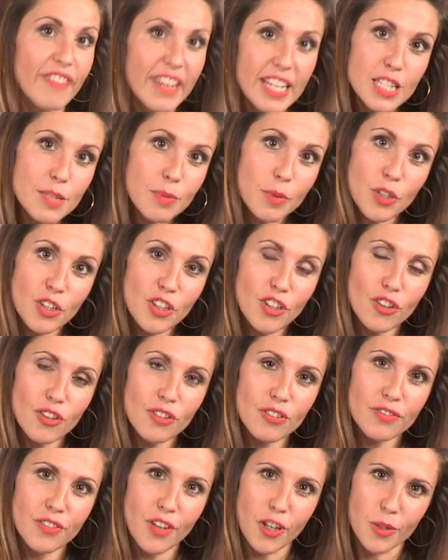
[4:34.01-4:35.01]
Facebook
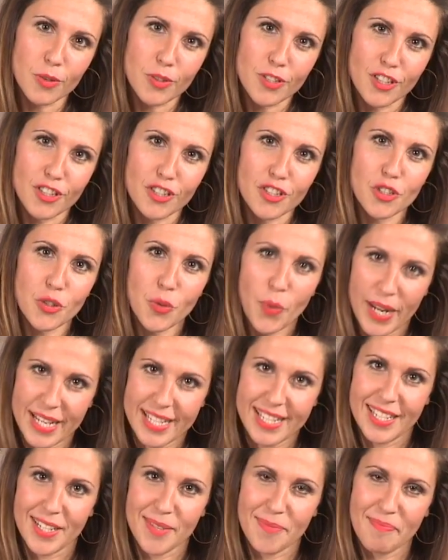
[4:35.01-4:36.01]
or follow us on
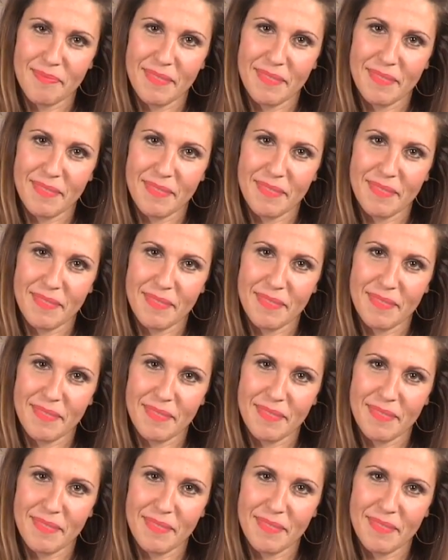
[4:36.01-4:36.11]
Twitter.